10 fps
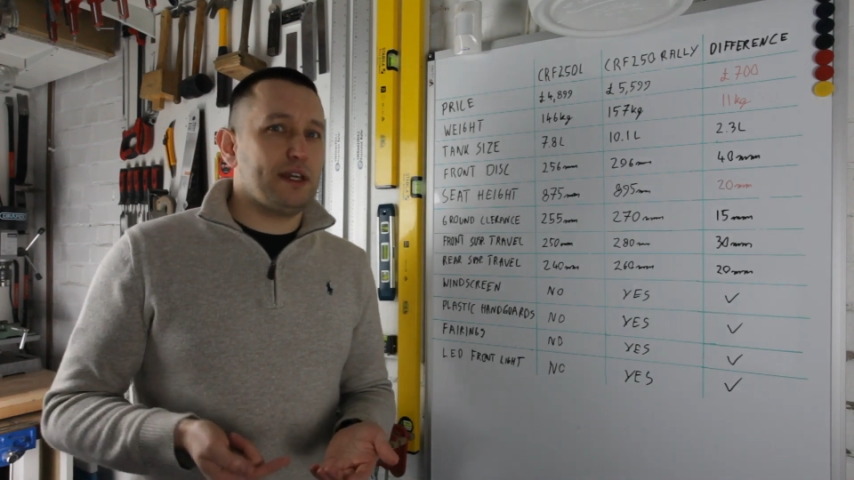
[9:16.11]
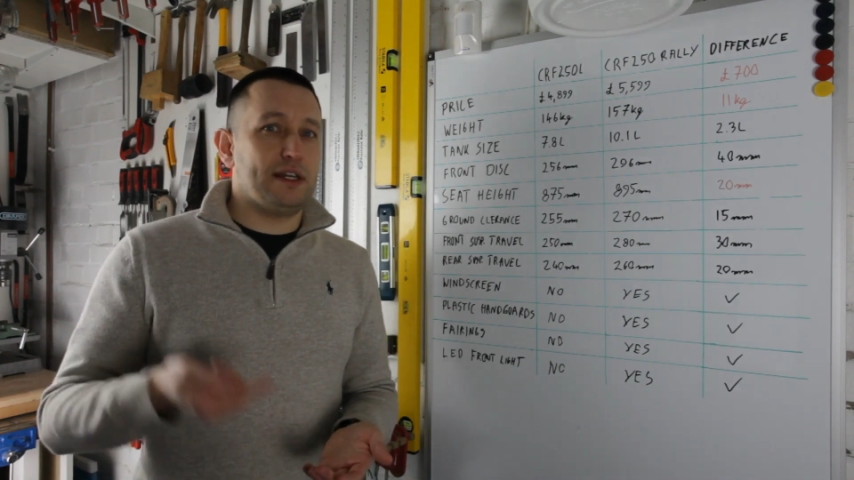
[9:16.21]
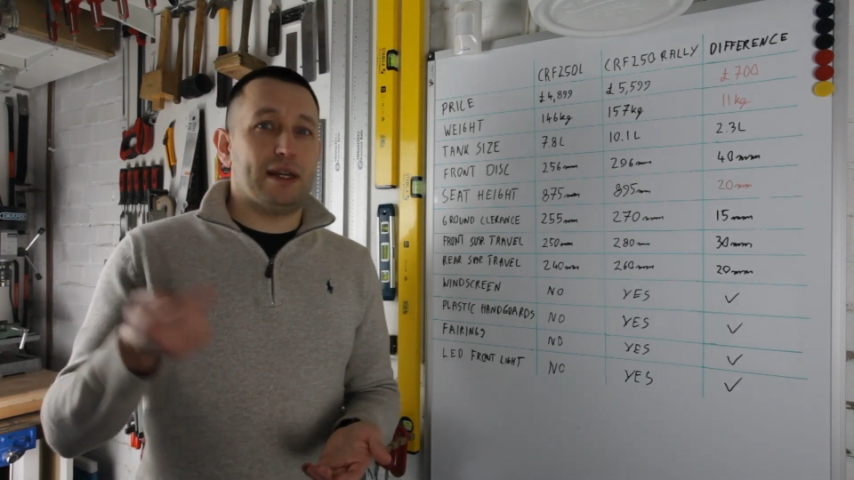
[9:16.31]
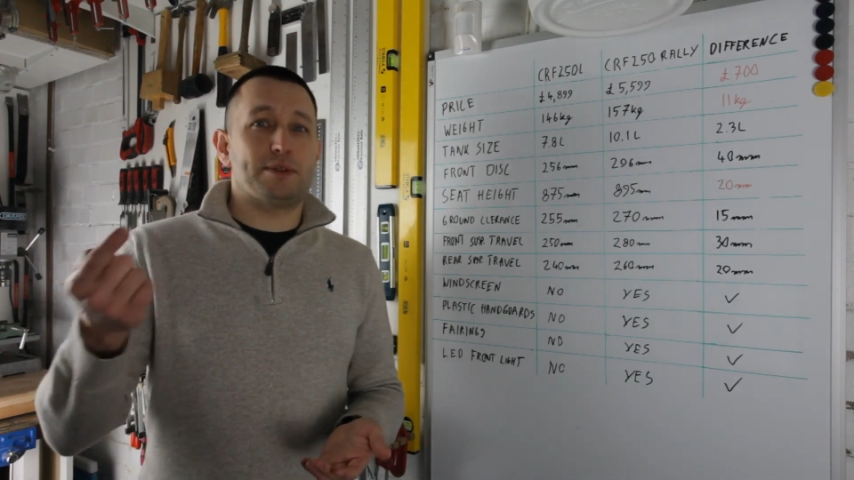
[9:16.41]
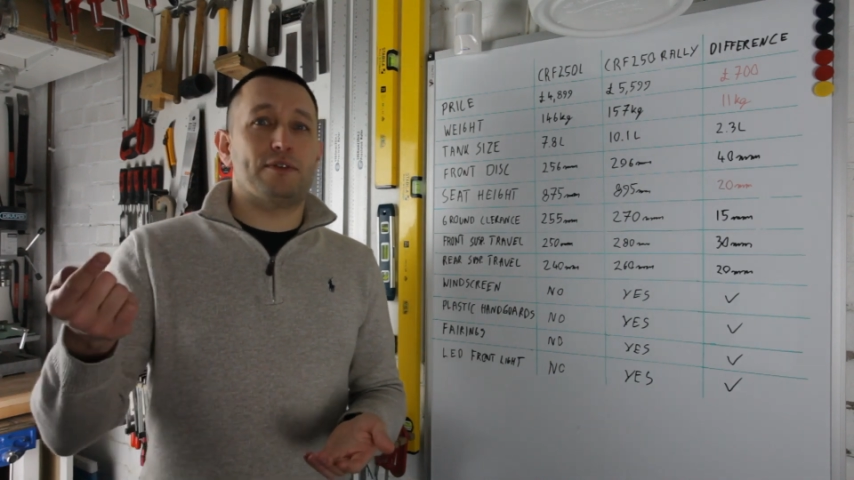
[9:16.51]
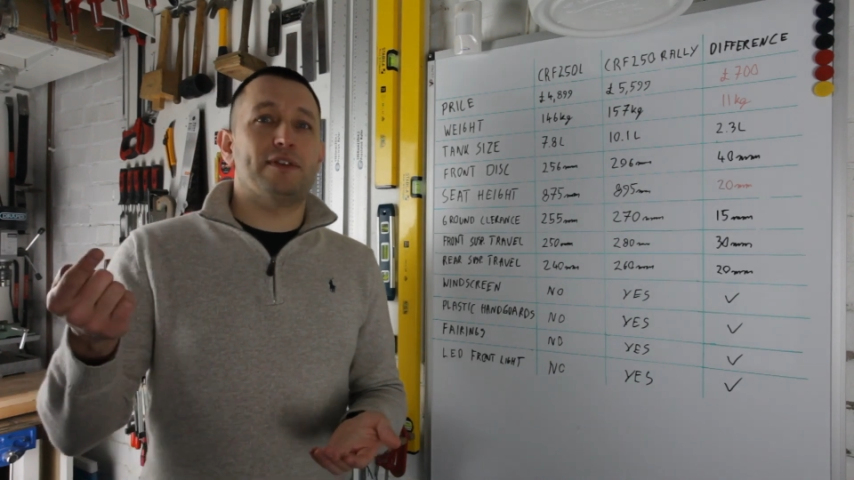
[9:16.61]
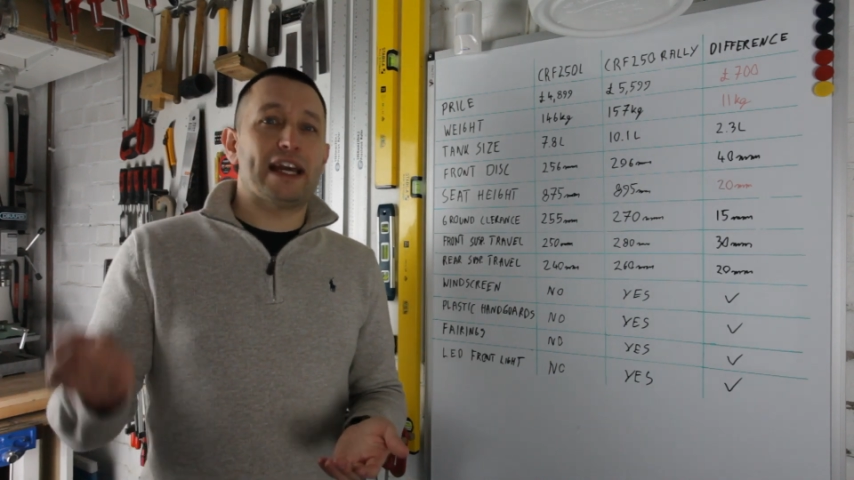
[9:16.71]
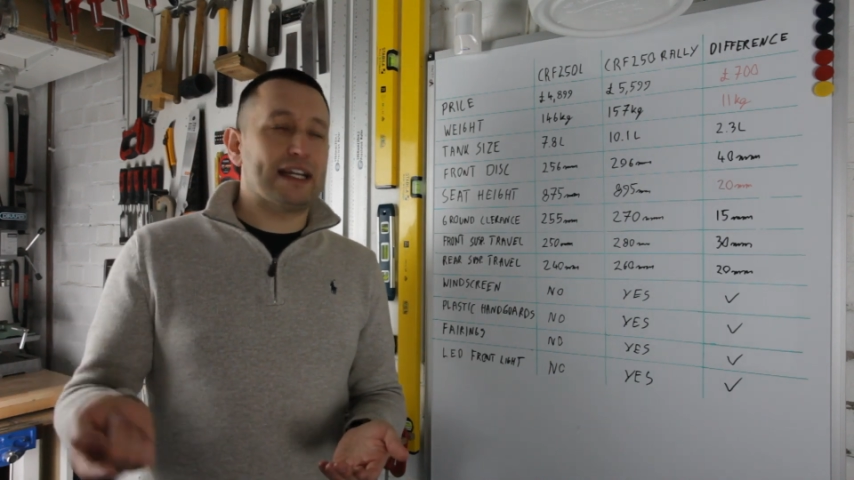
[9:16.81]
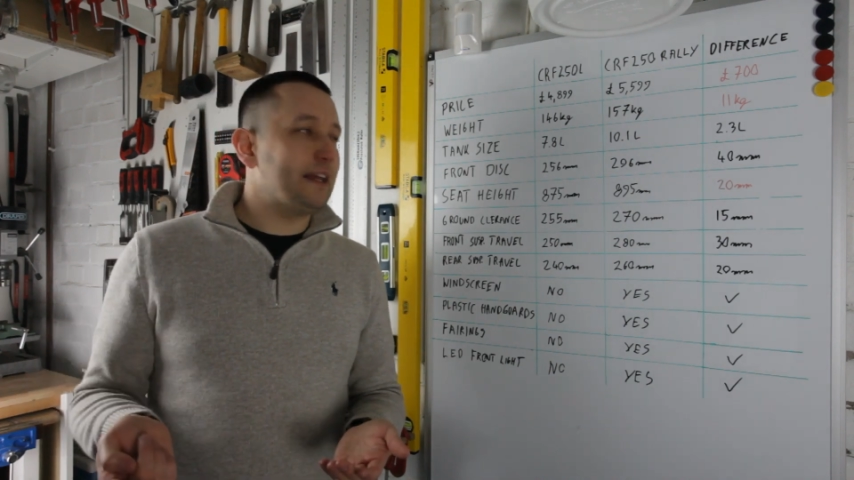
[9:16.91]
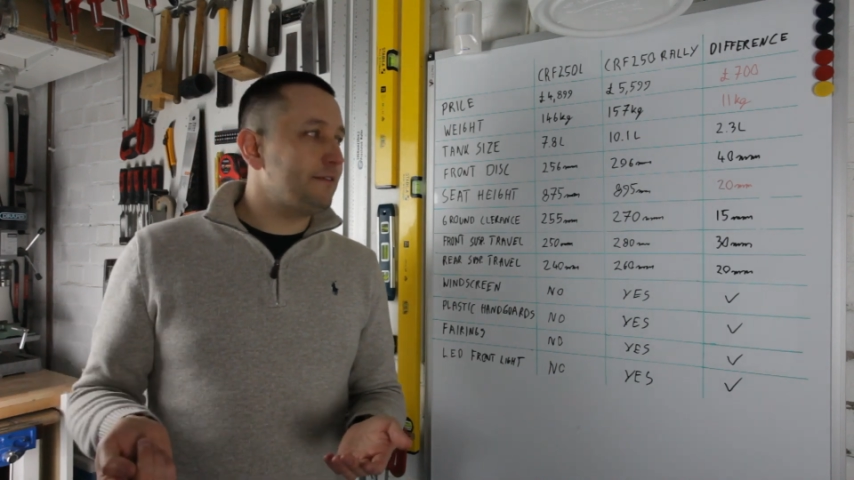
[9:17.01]
in terms of
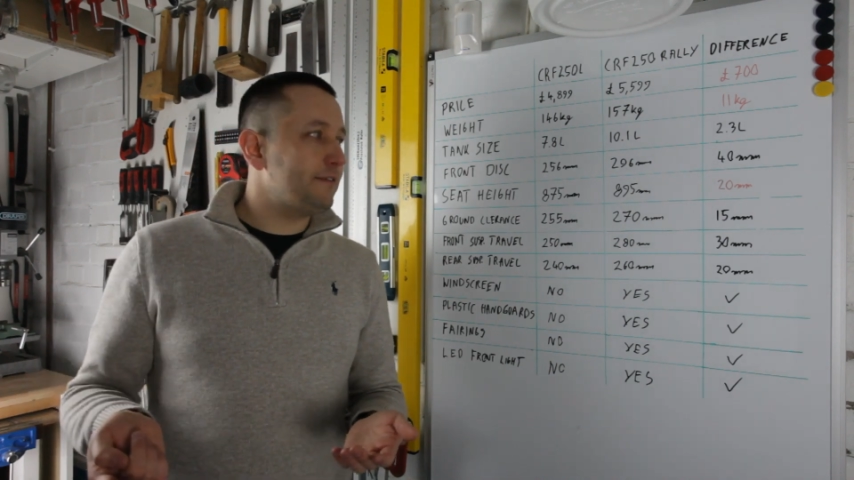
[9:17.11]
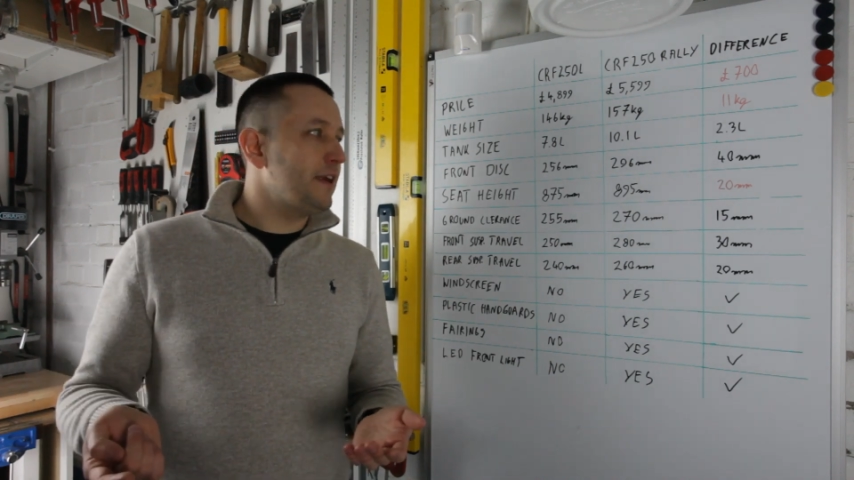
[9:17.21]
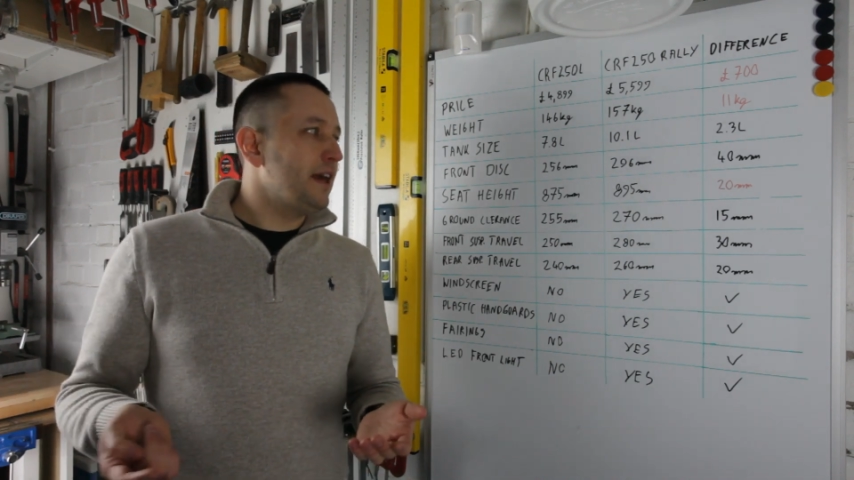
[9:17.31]
leg length,